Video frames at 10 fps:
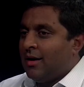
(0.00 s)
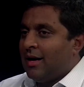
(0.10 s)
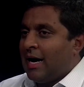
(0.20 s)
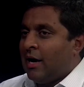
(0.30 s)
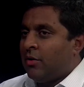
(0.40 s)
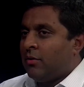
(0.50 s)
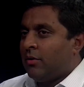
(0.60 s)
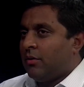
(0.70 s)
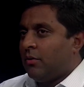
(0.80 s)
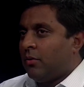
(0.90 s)
How?
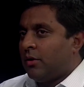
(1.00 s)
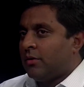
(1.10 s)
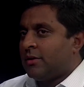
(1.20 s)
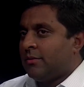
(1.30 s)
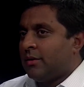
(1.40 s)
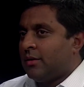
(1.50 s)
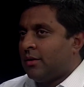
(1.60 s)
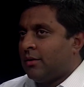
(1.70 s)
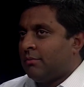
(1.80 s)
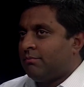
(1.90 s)
What are some of
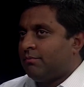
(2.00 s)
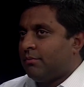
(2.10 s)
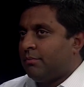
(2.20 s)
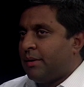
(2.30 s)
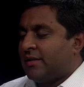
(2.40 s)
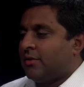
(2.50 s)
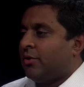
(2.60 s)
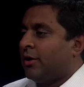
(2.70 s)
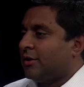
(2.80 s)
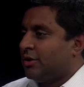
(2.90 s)
the best
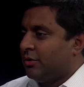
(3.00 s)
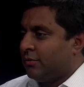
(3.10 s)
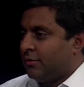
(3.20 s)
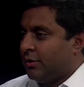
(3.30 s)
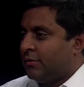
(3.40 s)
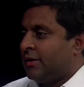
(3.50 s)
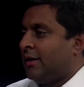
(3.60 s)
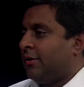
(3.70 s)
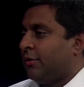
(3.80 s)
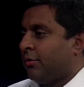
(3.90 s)
learnings you've you've seen
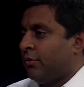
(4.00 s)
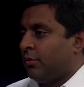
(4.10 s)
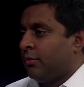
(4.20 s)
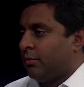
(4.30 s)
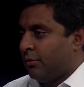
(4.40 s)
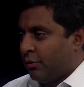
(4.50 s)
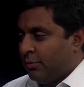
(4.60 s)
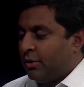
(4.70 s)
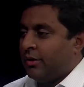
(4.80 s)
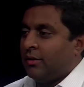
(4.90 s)
either through through
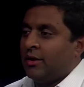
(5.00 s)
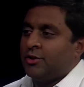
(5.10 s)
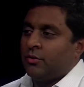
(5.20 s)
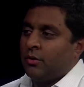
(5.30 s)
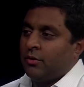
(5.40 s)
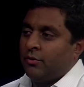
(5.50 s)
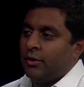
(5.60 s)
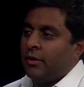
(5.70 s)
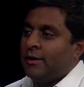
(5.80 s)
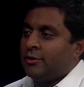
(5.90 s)
Beautylish or through
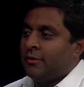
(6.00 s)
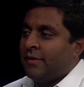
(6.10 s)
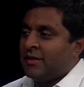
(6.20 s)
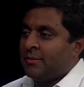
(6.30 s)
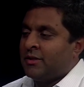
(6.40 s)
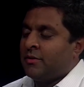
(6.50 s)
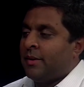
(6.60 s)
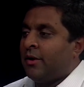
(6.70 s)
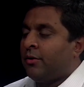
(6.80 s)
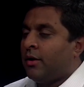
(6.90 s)
your angel investments
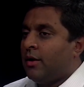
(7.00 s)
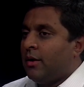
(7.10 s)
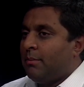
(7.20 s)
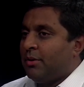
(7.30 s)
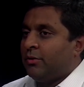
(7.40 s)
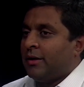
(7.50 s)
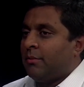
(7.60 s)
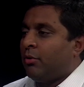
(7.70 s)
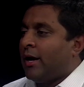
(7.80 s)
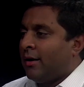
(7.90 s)
about building a
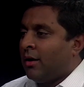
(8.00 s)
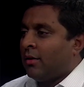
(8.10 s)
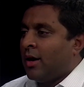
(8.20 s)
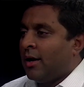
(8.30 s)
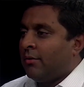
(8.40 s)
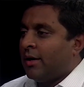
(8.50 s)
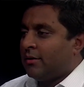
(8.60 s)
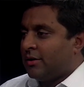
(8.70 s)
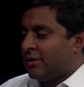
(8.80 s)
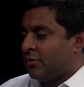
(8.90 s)
brand online, right?
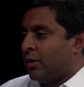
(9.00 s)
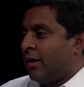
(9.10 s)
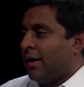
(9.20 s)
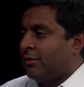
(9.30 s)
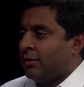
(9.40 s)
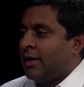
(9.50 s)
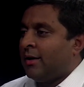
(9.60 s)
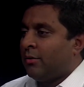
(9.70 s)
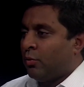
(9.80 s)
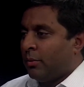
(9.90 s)
This is where
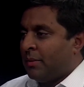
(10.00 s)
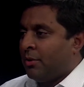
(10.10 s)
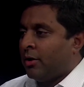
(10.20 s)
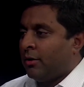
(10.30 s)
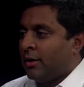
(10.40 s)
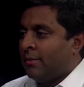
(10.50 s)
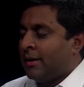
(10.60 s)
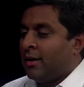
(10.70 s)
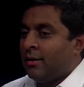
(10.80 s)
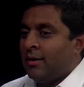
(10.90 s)
Everlane and Warby Parker yep. are
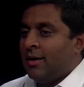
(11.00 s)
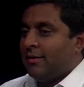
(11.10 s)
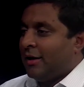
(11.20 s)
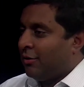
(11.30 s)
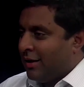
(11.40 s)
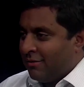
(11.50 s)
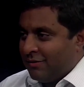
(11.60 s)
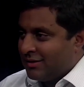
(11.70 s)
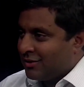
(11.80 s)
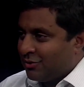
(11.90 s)
coming on. They don't have
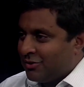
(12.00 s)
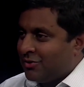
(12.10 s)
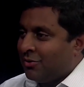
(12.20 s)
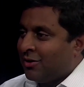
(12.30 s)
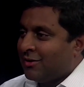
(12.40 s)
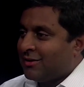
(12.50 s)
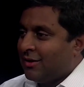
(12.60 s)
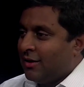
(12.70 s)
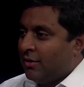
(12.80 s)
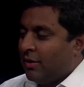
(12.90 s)
physical stores,
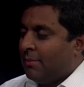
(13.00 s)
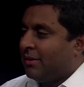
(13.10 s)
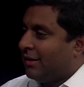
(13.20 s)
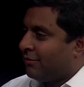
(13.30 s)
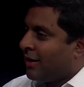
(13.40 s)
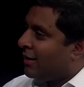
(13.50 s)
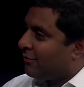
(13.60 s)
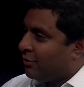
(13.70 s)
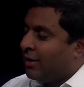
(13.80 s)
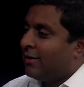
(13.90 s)
right? But they've kind
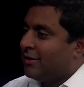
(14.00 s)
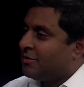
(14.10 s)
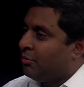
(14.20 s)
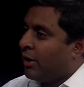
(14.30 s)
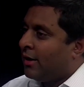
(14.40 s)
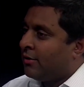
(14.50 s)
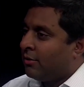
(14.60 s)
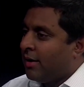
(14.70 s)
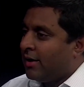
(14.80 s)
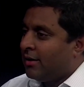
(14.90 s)
of created this brand
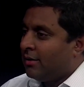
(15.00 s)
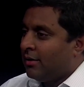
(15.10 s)
already.